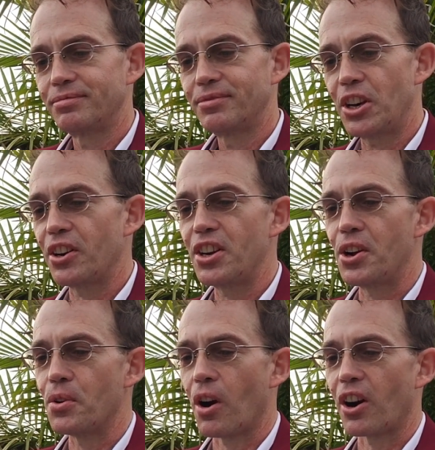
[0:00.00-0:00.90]
"You're
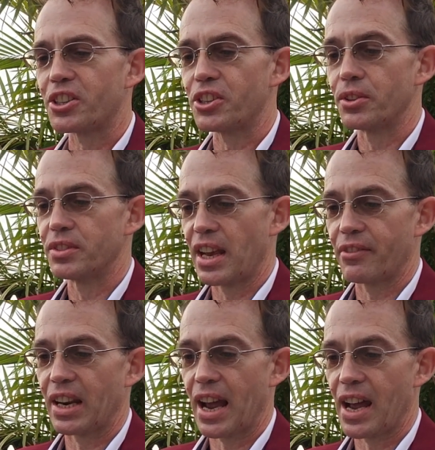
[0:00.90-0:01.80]
new, aren't you?"
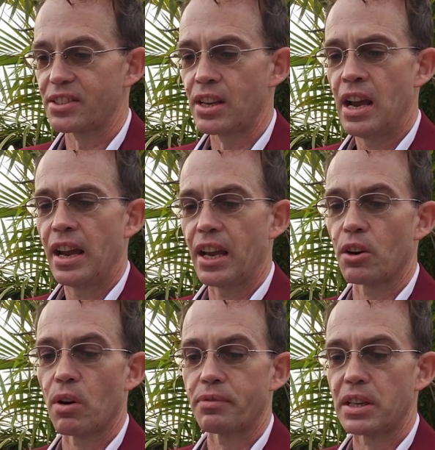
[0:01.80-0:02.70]
Devin asked,
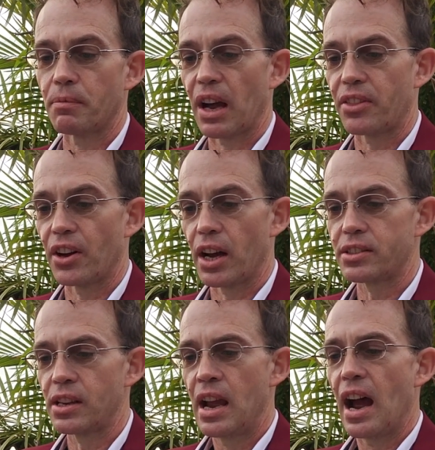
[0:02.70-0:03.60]
interrupting my
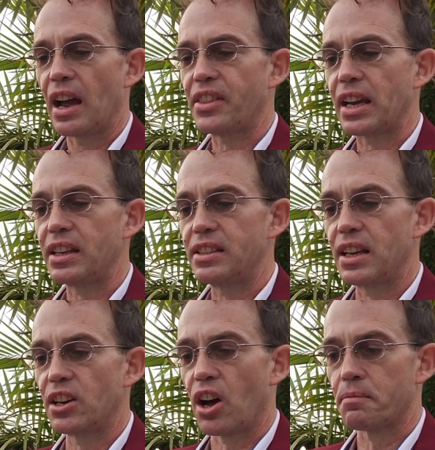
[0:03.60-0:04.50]
thoughts. I think he
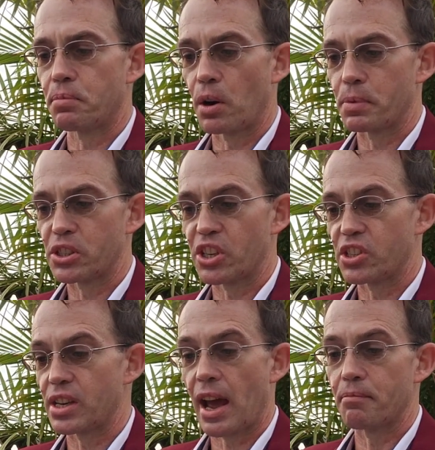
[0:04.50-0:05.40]
did it on purpose to
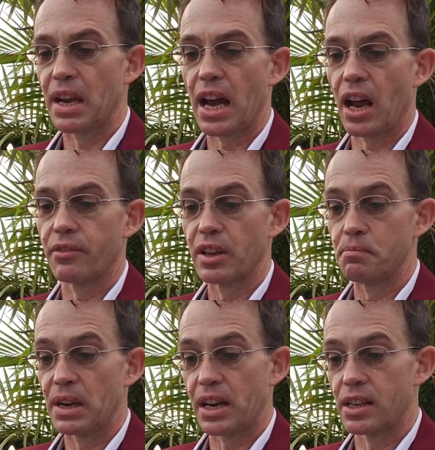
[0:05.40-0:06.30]
snap me out of it,
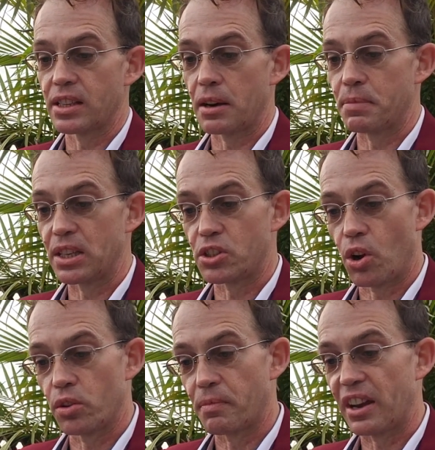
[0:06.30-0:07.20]
because I'd been
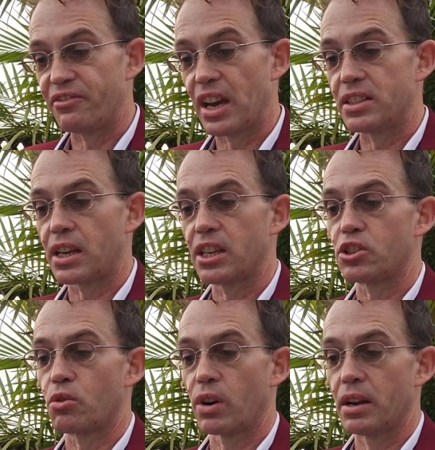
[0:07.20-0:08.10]
told my face gets
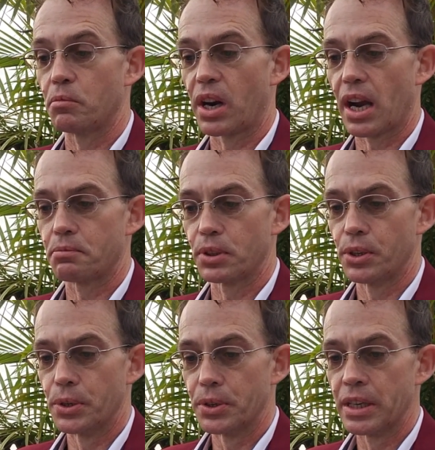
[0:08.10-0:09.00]
grim when I
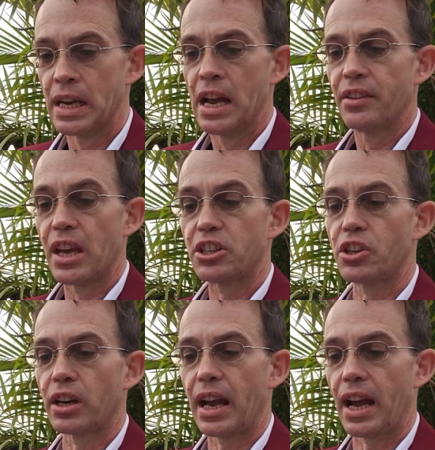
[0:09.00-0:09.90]
brood. They
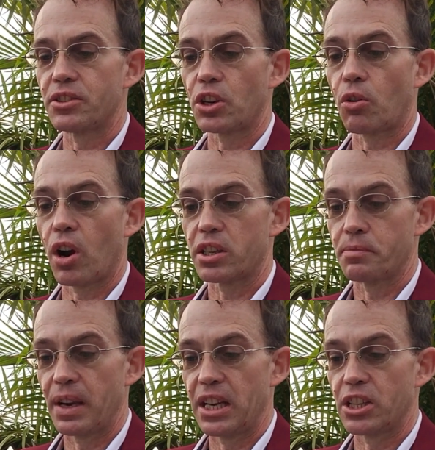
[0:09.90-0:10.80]
shook hands across me